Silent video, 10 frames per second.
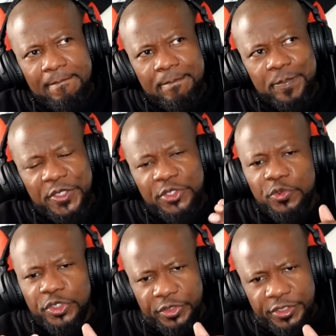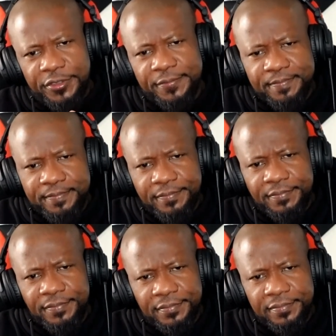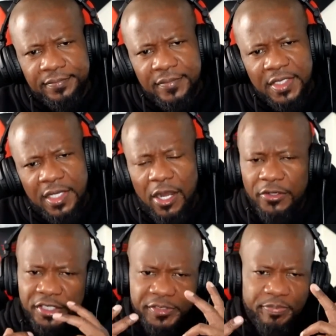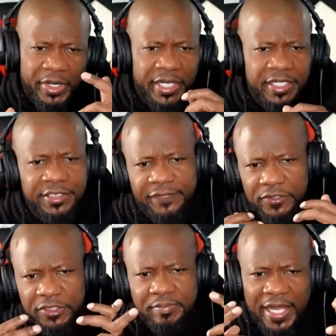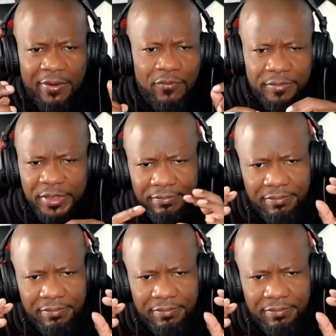The new girl. All this praise, the first black woman,